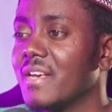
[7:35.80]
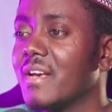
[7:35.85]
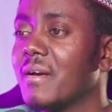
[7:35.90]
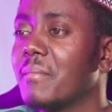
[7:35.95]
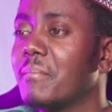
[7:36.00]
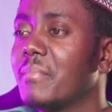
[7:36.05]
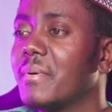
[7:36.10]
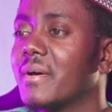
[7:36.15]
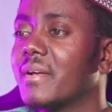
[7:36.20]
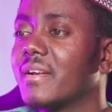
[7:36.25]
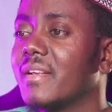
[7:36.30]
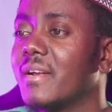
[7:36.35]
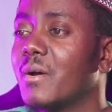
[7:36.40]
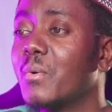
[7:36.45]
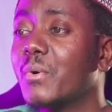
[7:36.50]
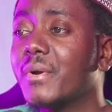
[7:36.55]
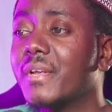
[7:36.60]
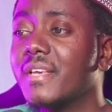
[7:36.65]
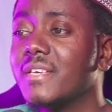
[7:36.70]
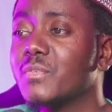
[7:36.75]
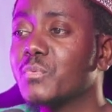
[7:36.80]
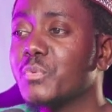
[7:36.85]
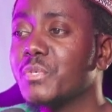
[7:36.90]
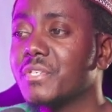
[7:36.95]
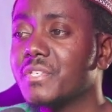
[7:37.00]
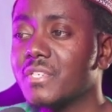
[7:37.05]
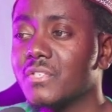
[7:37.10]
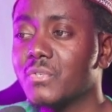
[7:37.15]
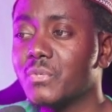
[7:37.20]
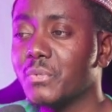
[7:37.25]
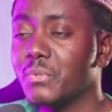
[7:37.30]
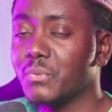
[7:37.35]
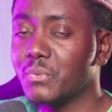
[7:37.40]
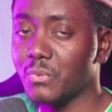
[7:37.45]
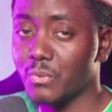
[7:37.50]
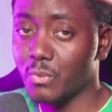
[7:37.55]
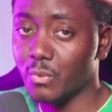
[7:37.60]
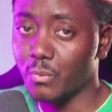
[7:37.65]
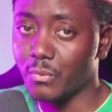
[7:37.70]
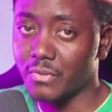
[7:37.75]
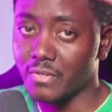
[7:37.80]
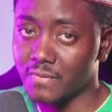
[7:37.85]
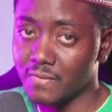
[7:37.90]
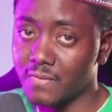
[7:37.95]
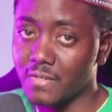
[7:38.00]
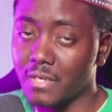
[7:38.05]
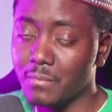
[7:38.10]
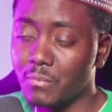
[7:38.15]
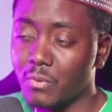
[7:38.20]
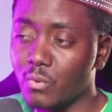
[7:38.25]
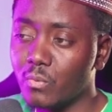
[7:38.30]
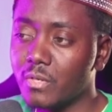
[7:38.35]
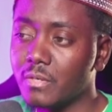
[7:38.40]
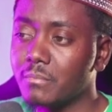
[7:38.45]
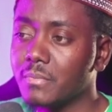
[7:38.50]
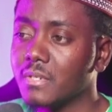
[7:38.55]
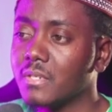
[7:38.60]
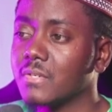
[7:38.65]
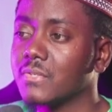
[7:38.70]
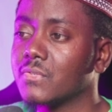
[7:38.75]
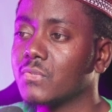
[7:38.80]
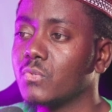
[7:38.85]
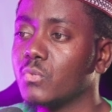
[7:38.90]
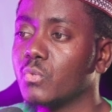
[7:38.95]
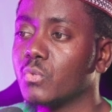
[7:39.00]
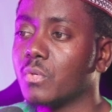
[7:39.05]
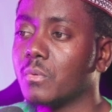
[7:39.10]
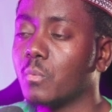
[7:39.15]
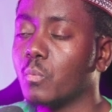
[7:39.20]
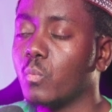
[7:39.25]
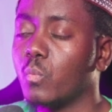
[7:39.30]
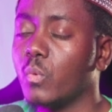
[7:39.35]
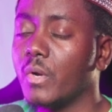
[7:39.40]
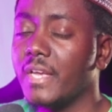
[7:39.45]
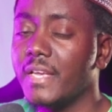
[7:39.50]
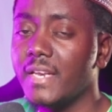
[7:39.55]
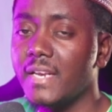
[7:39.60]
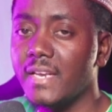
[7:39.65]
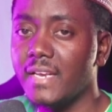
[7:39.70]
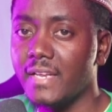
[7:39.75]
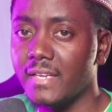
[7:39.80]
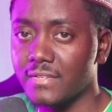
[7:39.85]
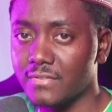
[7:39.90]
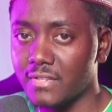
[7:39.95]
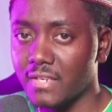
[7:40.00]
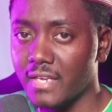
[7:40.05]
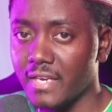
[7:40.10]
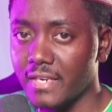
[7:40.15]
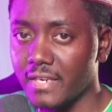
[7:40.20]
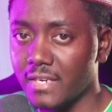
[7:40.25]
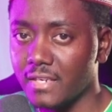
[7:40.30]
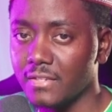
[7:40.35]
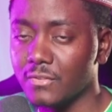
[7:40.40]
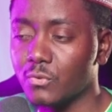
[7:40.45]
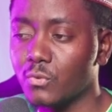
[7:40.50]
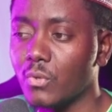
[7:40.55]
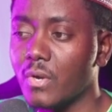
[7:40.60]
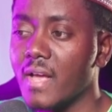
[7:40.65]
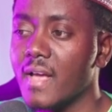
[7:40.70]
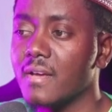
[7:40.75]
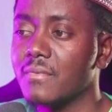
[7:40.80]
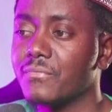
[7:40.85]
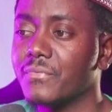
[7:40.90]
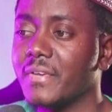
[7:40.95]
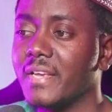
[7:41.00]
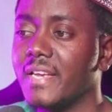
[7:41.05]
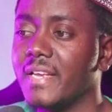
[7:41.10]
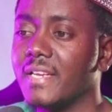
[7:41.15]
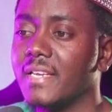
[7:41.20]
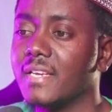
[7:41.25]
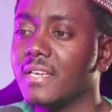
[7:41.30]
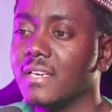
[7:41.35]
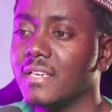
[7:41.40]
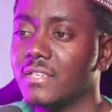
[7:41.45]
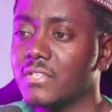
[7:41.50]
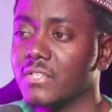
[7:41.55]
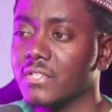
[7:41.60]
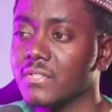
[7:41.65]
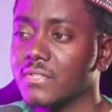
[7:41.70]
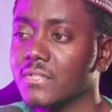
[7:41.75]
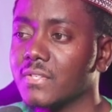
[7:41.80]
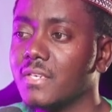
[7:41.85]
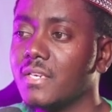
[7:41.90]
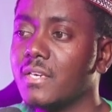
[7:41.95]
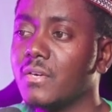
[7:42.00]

but in our case, we're just going to go with the stable one because you are way less likely to have any glitches